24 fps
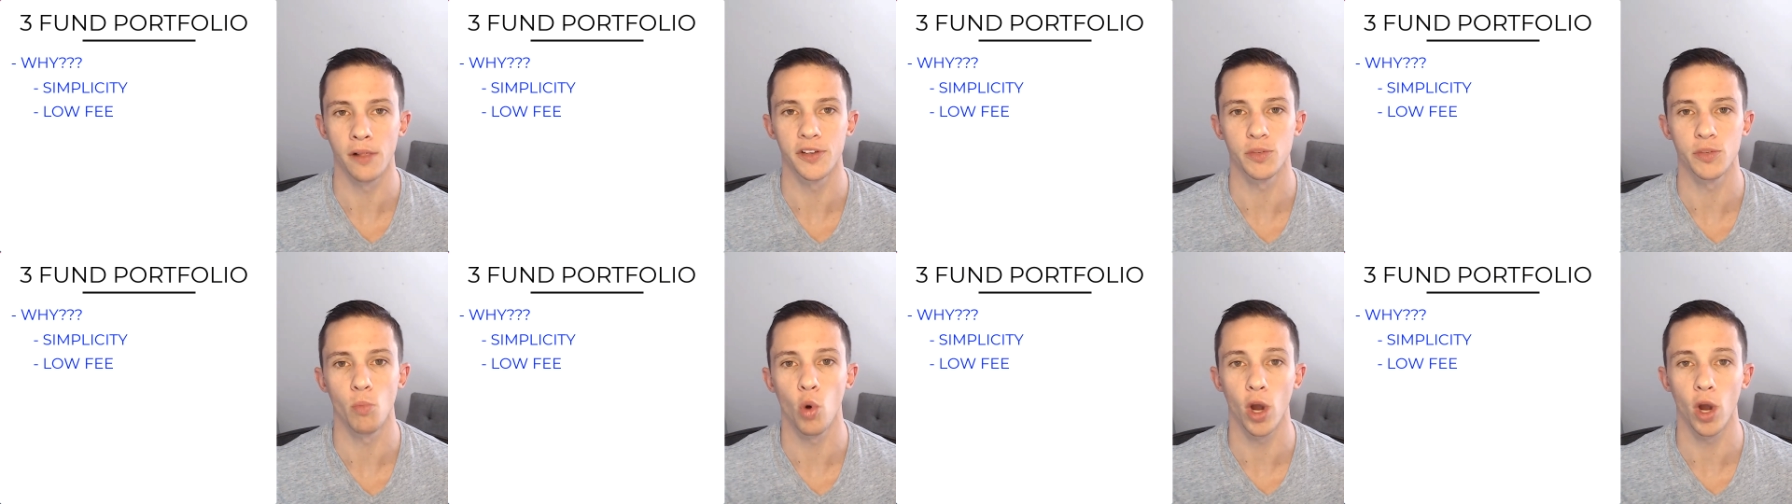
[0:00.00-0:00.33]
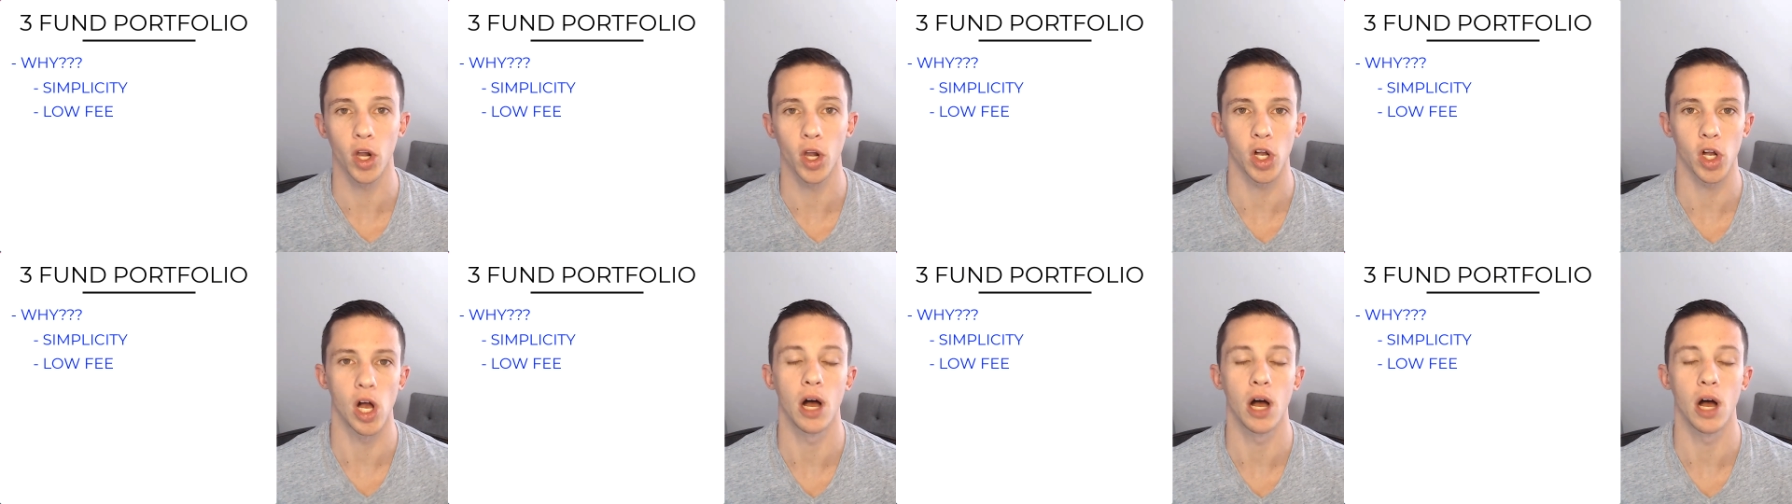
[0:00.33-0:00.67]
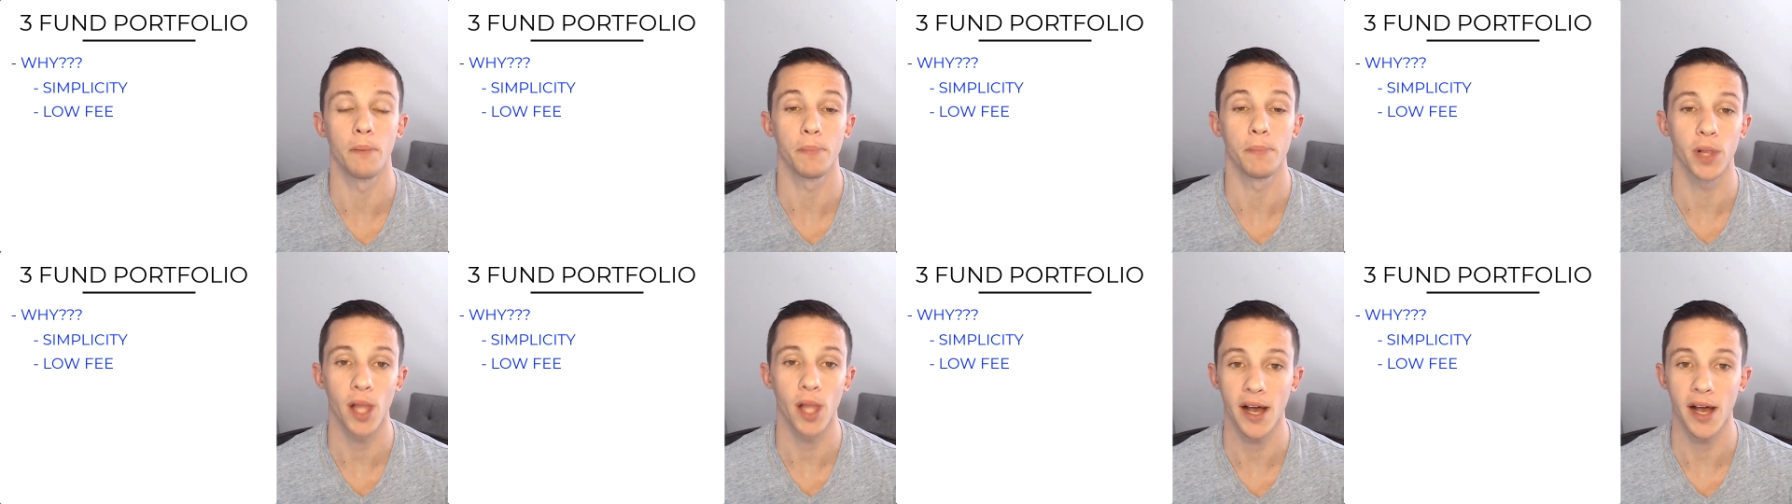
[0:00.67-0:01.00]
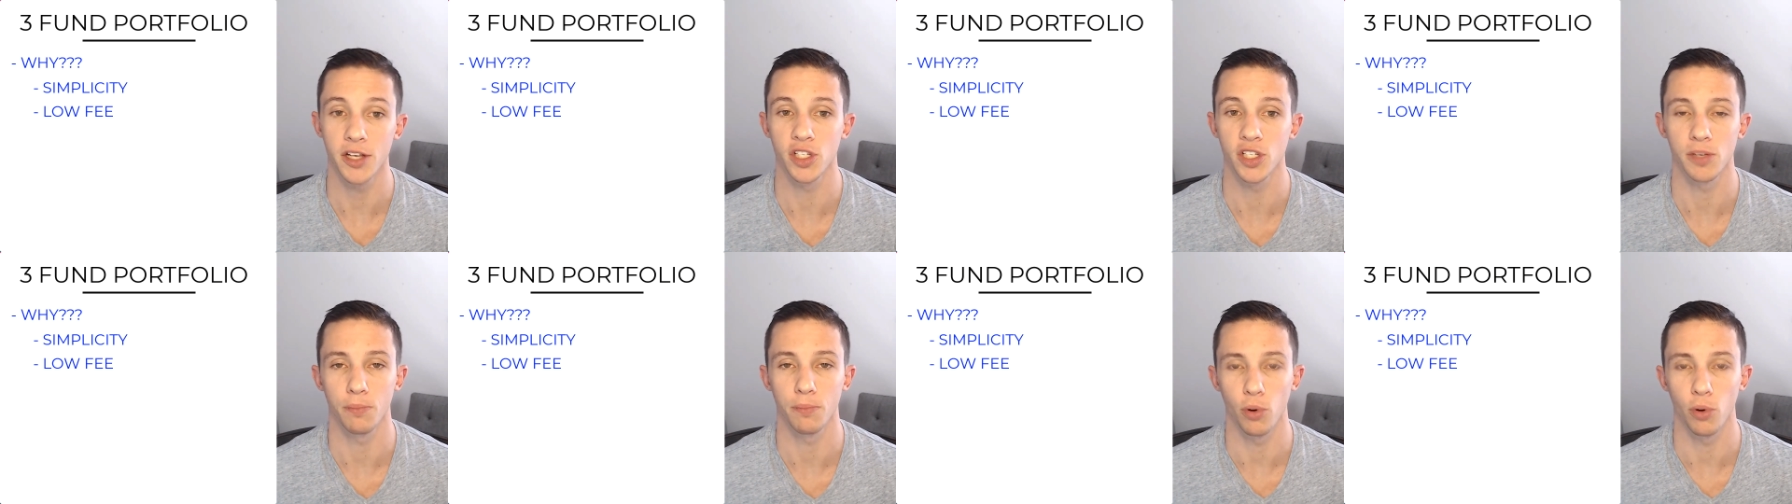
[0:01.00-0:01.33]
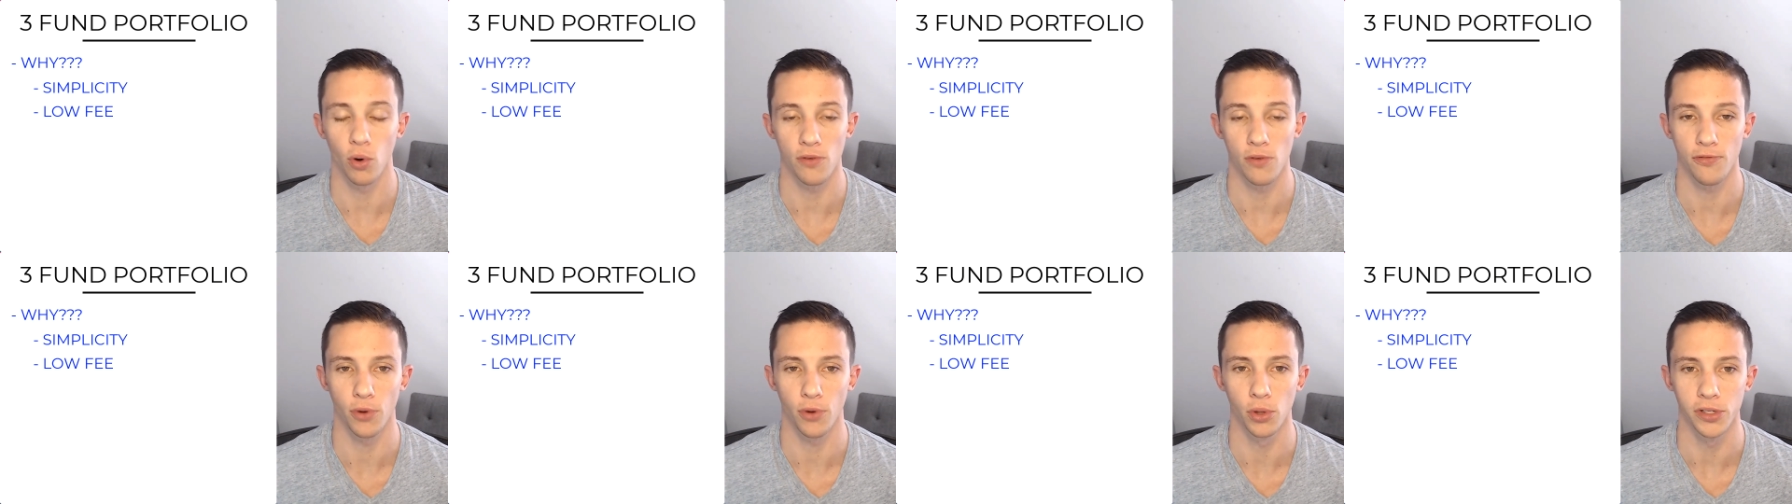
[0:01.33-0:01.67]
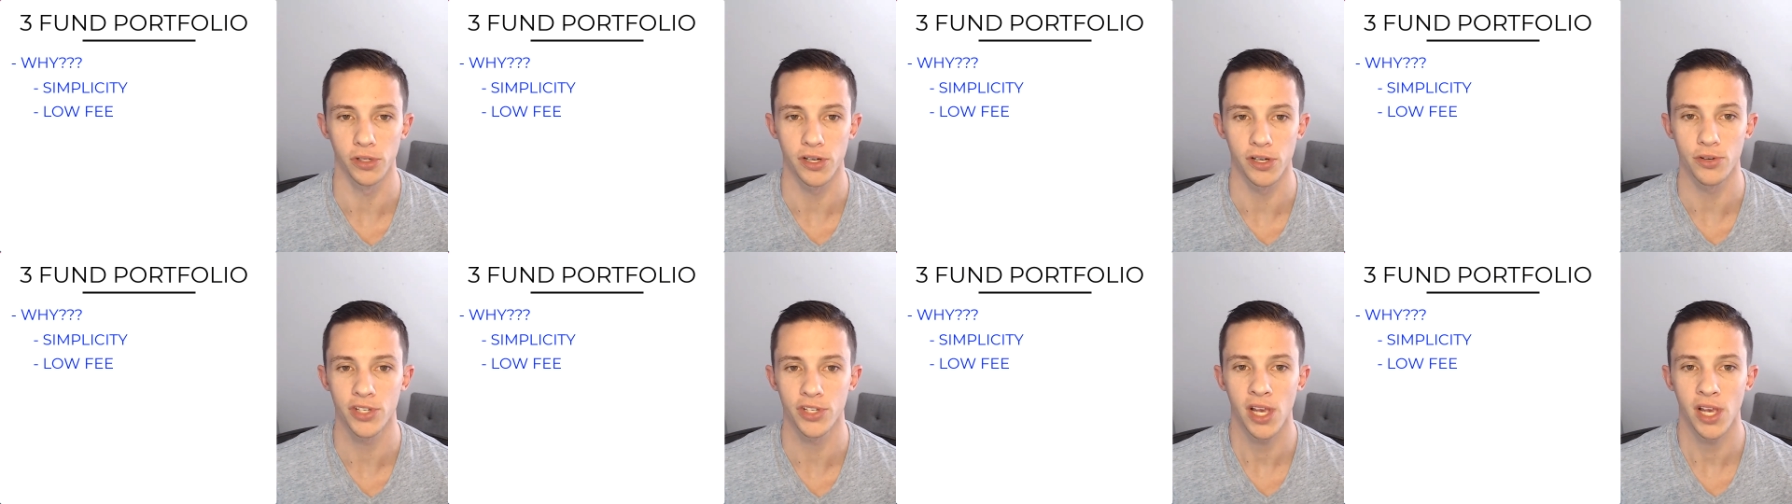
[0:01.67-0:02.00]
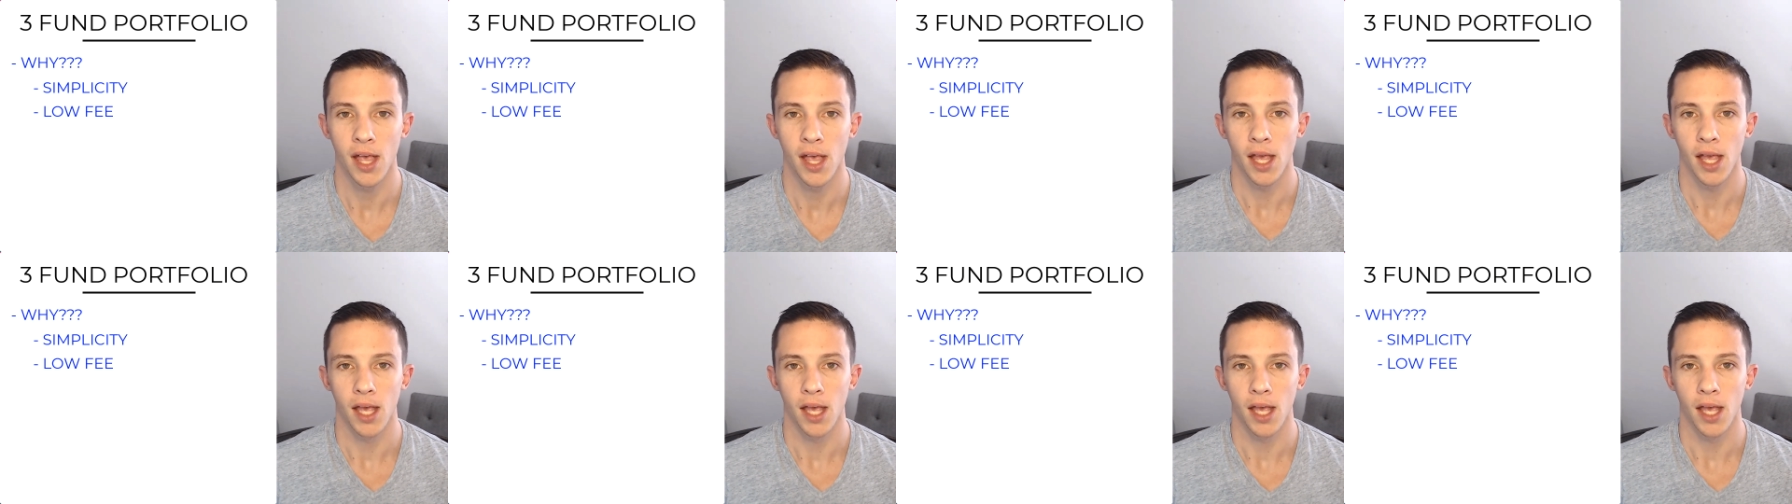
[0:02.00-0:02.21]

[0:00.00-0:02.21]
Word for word: as more complex portfolios.